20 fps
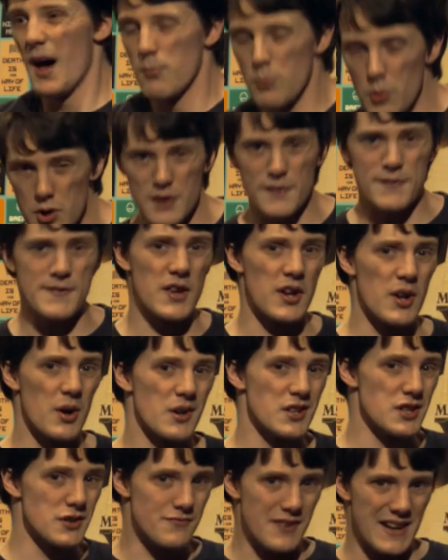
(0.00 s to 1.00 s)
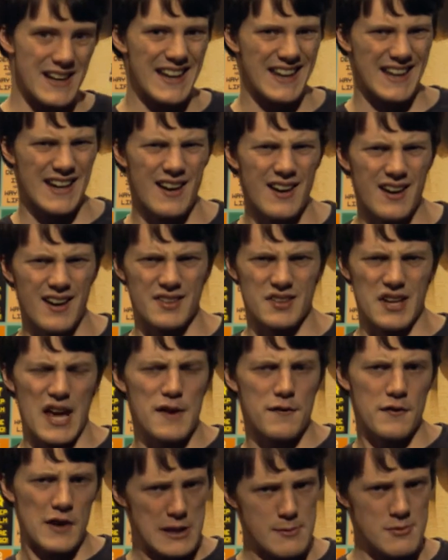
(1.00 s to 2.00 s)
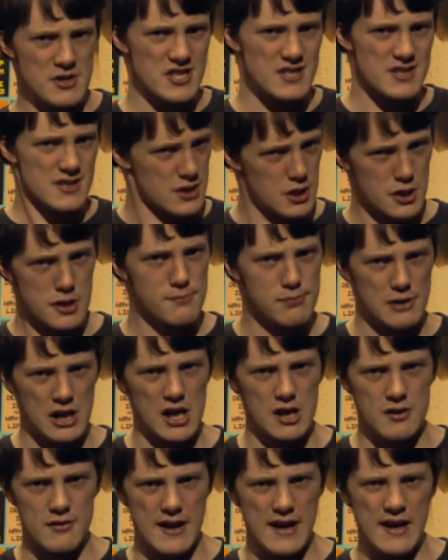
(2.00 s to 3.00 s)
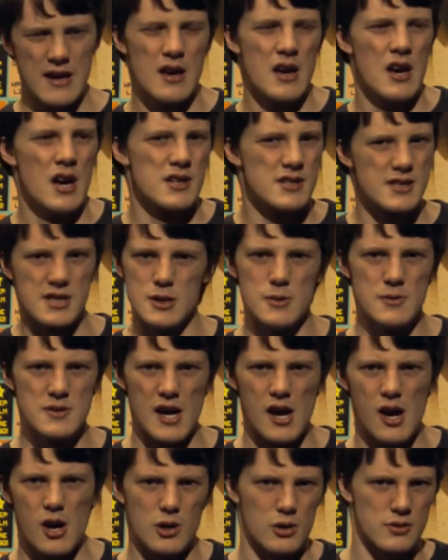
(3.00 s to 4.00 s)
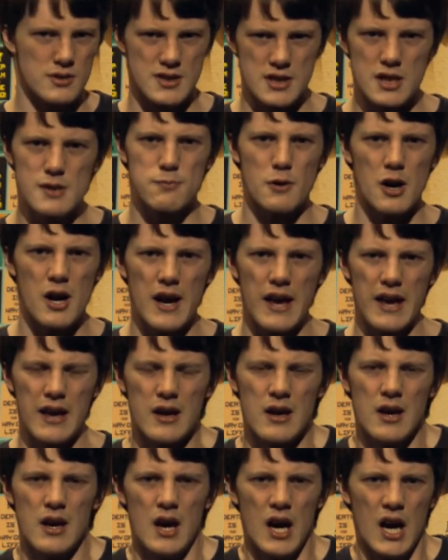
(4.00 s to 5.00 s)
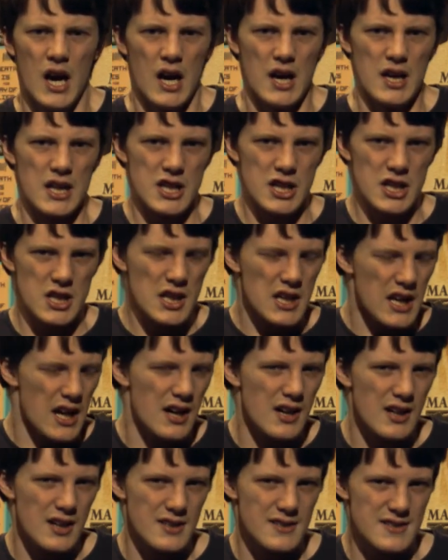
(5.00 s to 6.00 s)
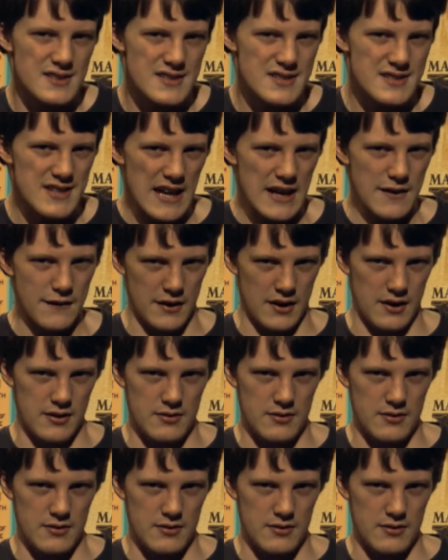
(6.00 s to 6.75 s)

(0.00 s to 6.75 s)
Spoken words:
More often than not, you really can't. If an image is too blurry, too dark, or too bright, you can't save it.